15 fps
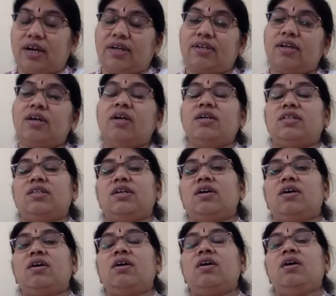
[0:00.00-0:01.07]
that
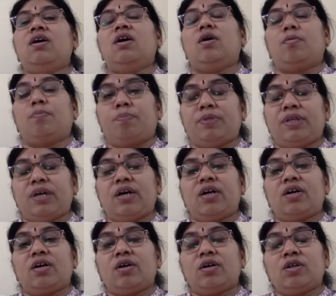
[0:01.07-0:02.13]
the
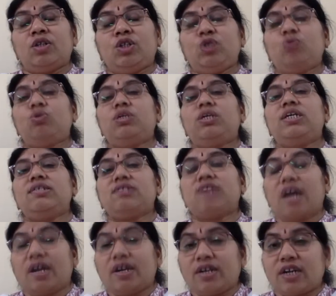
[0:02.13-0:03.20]
duties
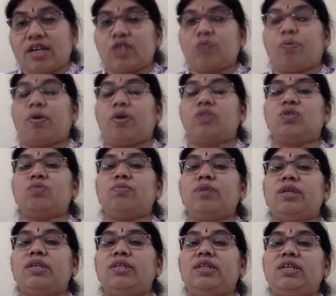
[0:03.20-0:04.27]
and
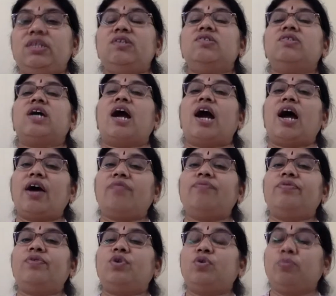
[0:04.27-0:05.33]
responsibilities have
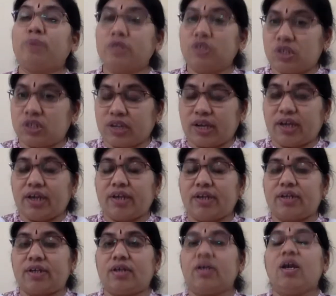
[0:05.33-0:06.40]
to be
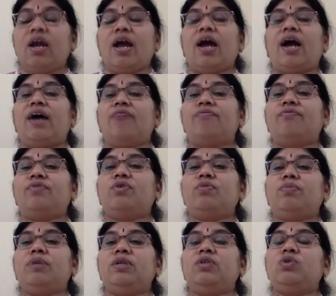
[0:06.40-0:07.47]
shared, have to
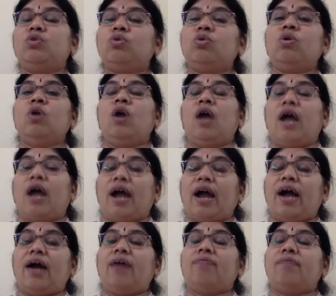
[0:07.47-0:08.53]
be to
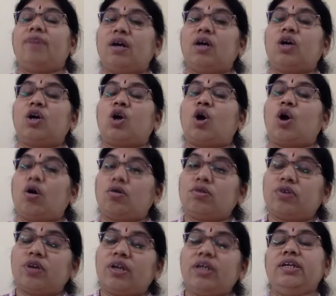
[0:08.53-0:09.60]
have a
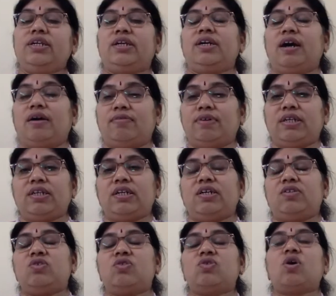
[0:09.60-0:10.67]
concrete
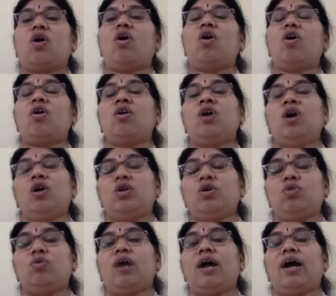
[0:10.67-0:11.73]
governance or
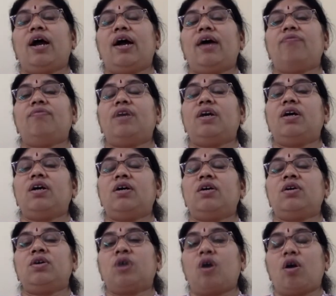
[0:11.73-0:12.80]
to have
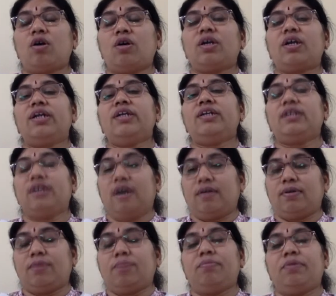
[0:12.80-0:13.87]
a concrete
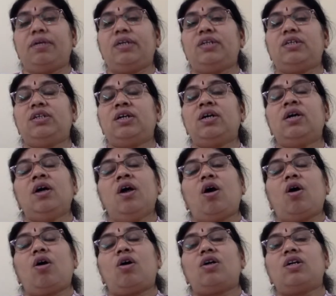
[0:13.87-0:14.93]
government
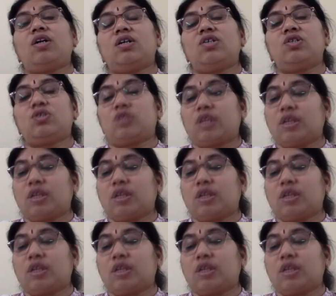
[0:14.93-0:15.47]
or a